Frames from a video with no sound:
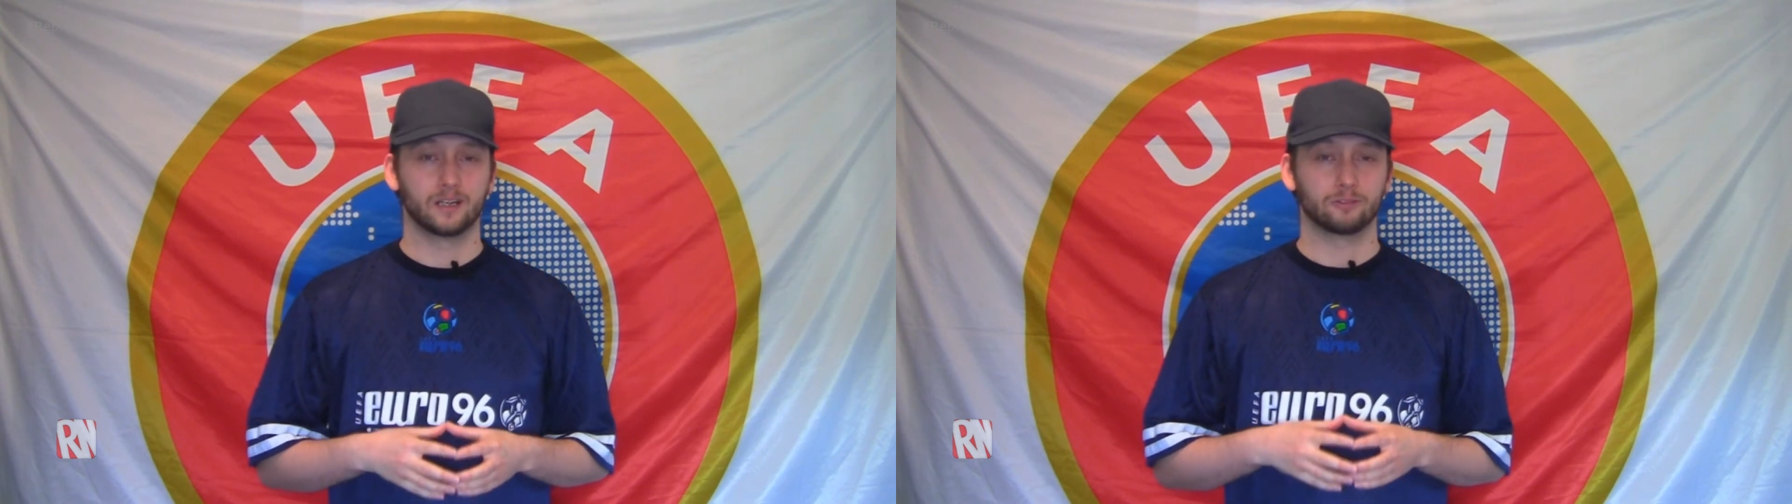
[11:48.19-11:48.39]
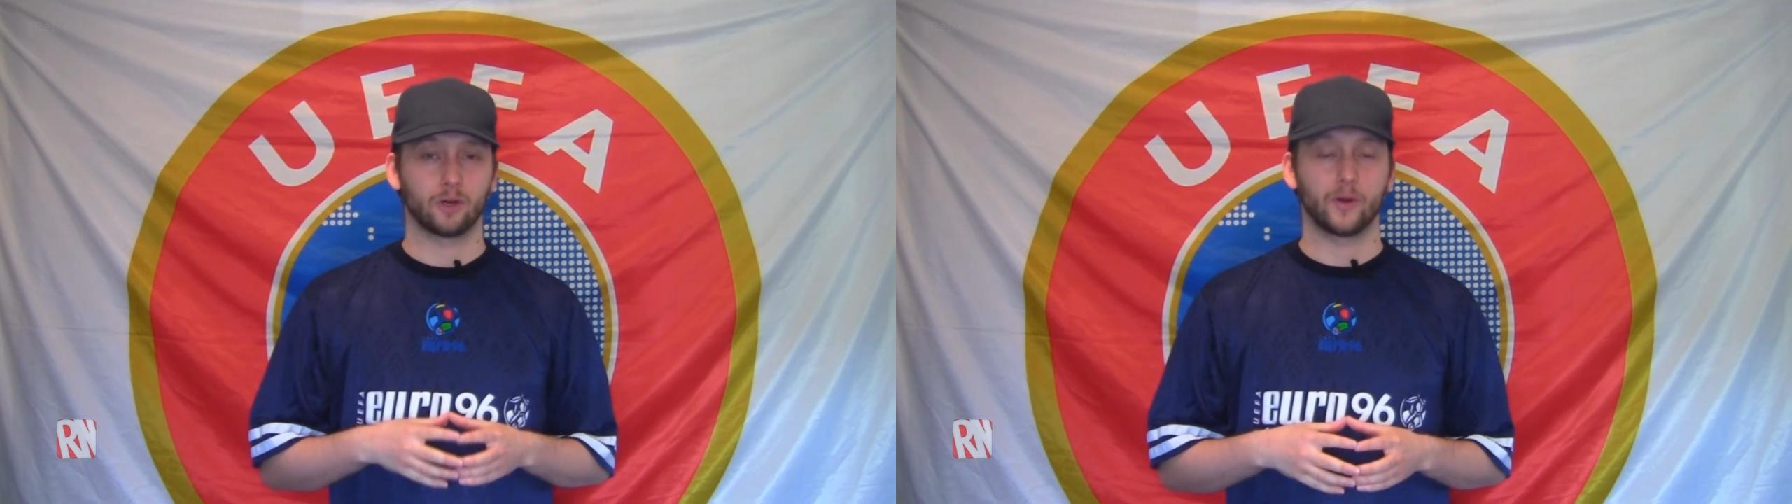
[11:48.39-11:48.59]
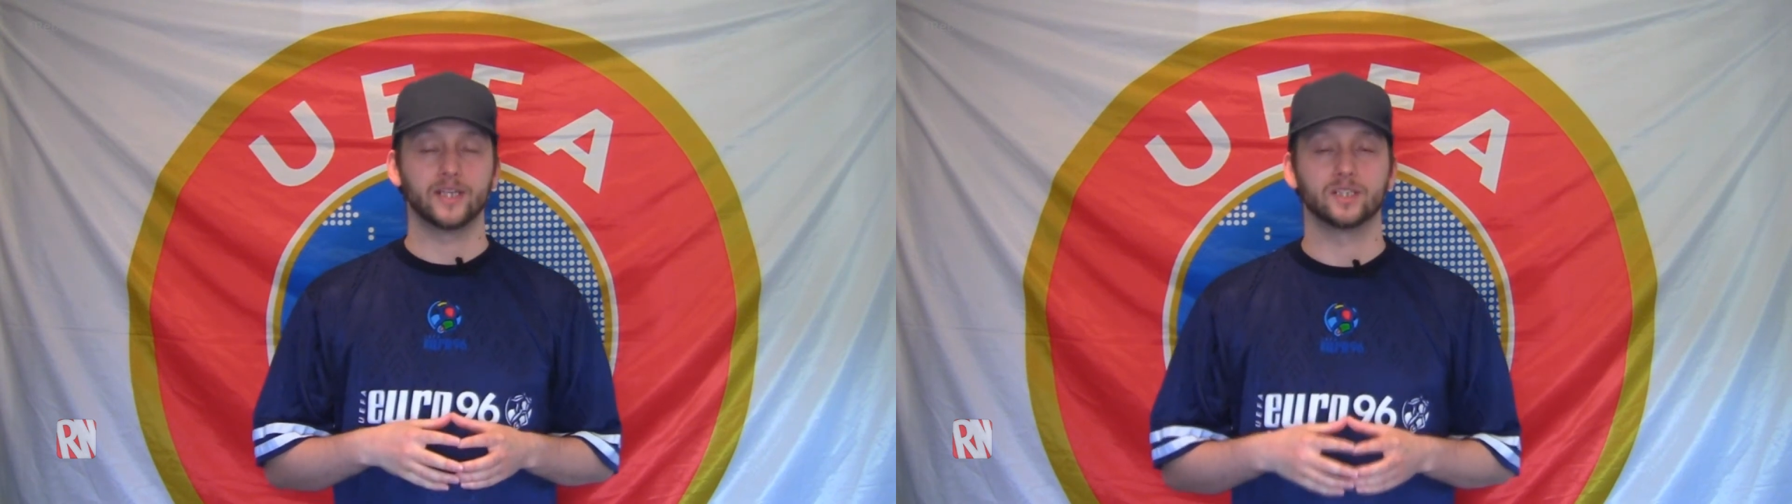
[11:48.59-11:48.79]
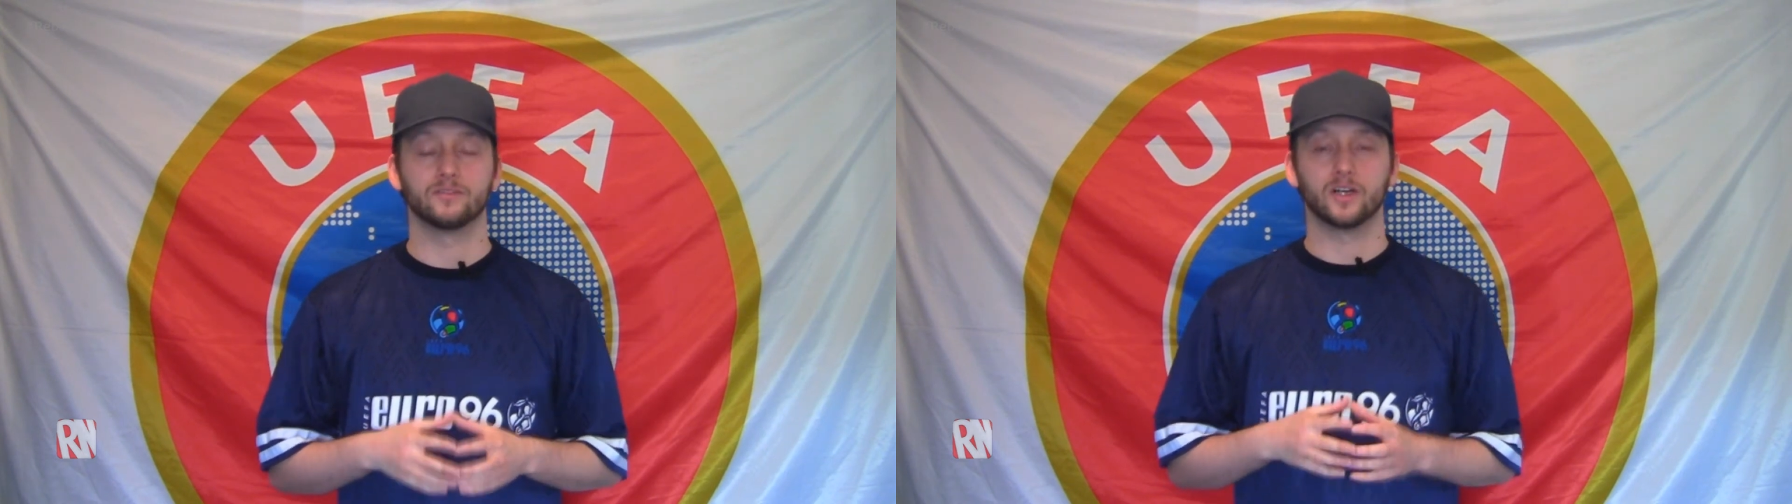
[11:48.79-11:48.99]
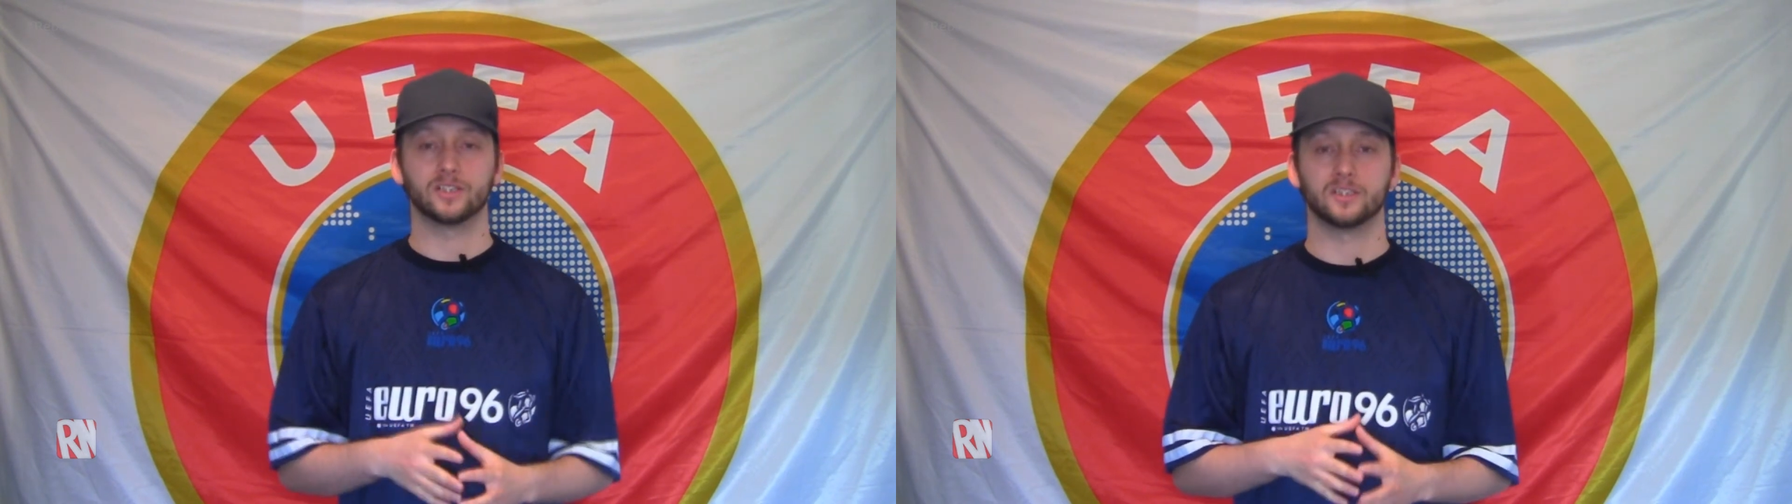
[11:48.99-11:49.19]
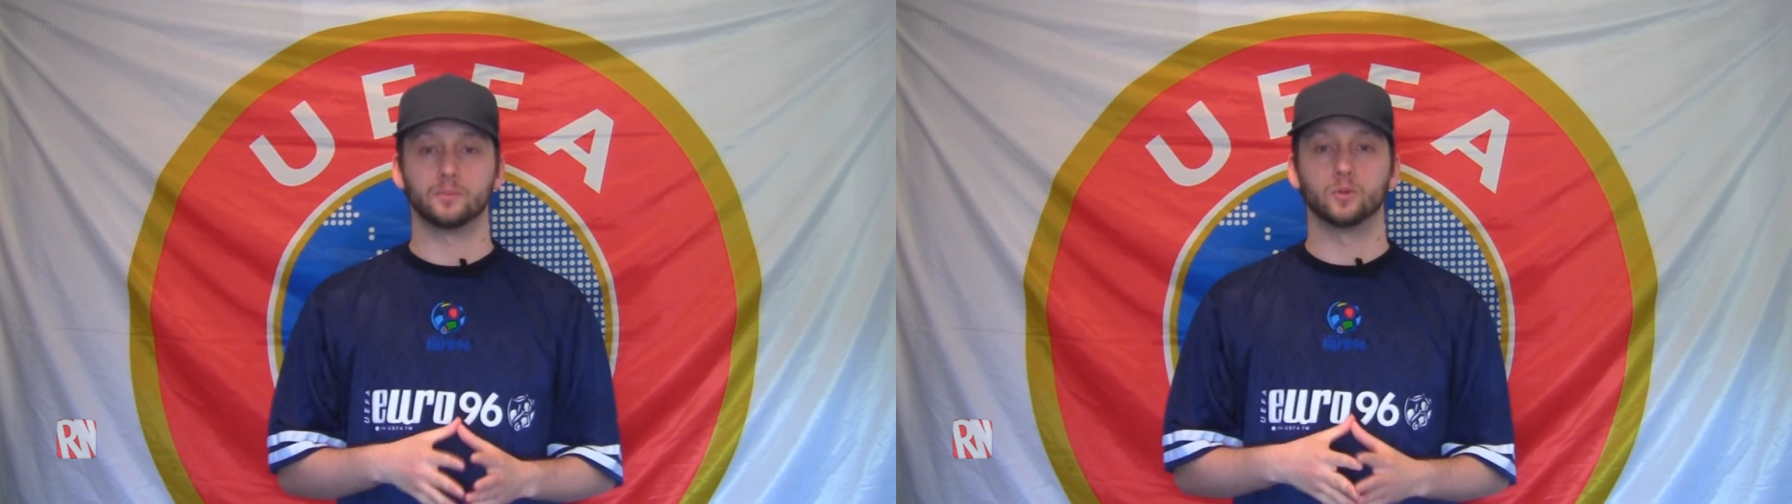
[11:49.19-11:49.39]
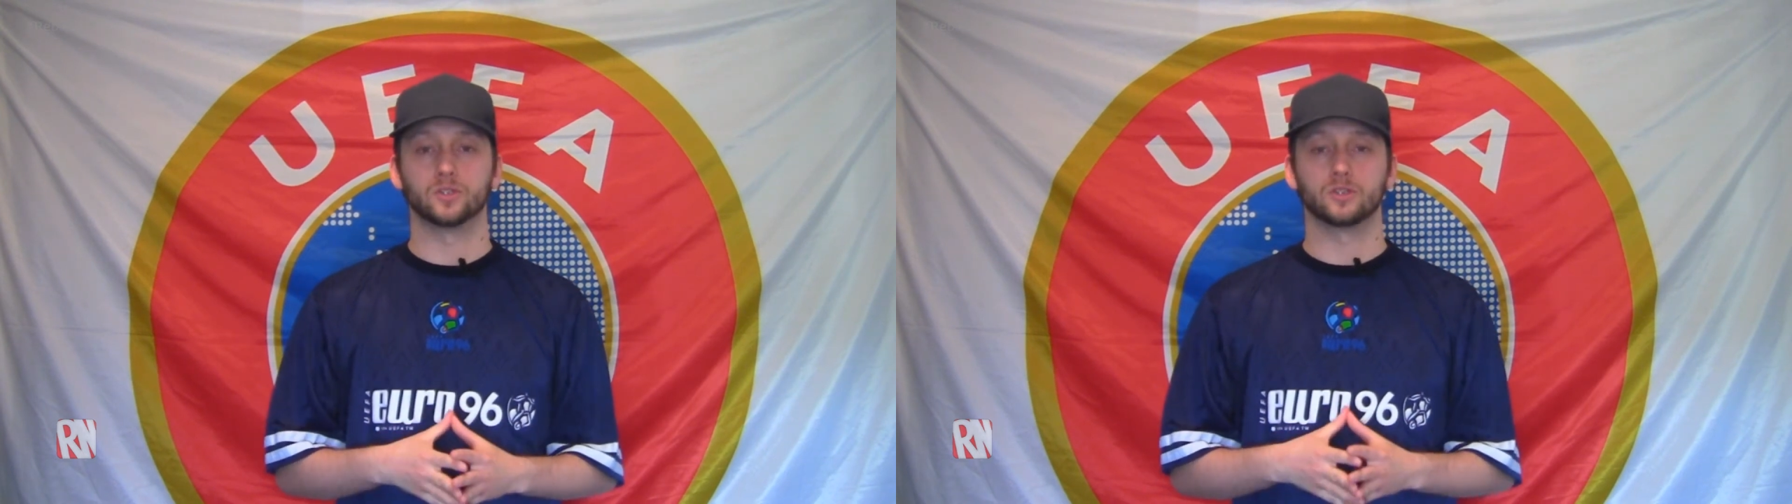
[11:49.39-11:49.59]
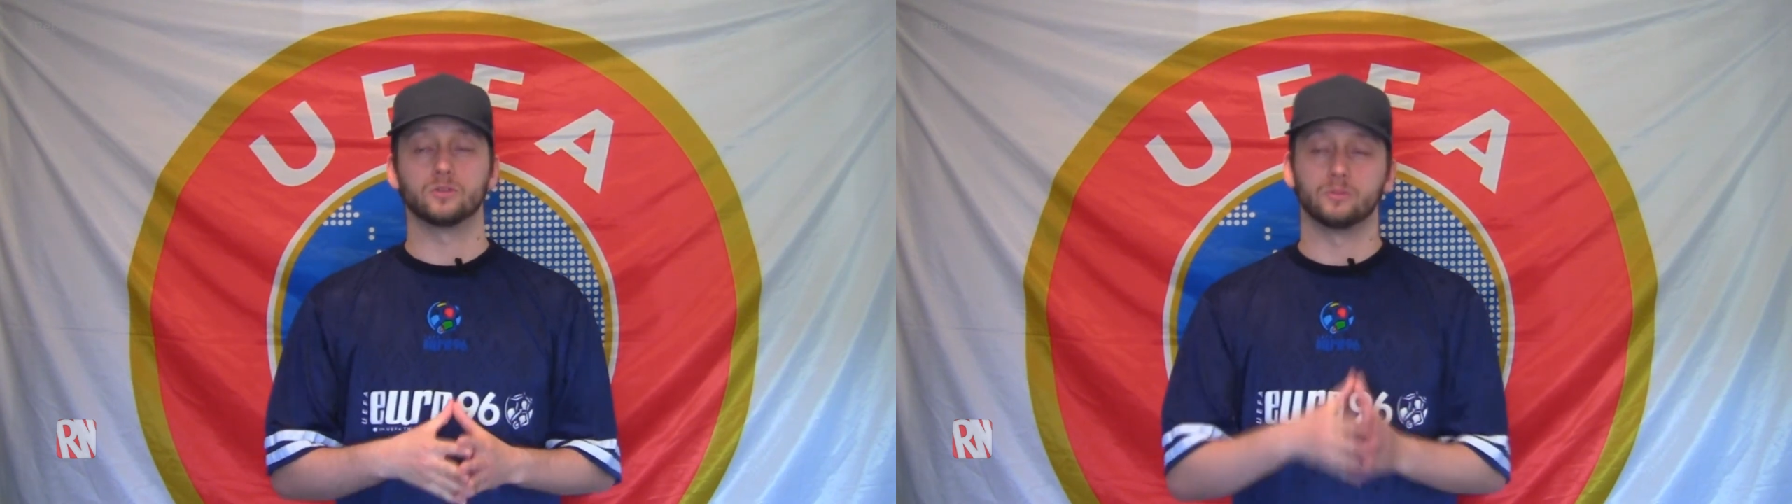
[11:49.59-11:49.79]
Croatia versus
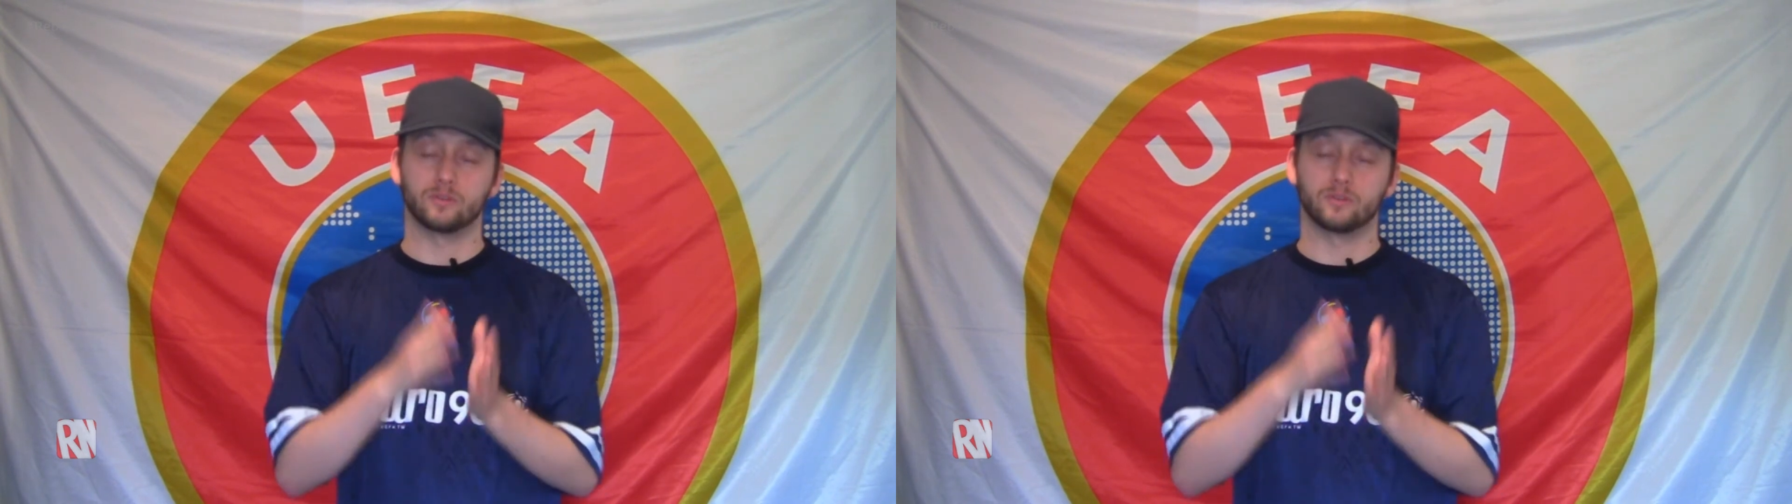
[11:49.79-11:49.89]
Portugal.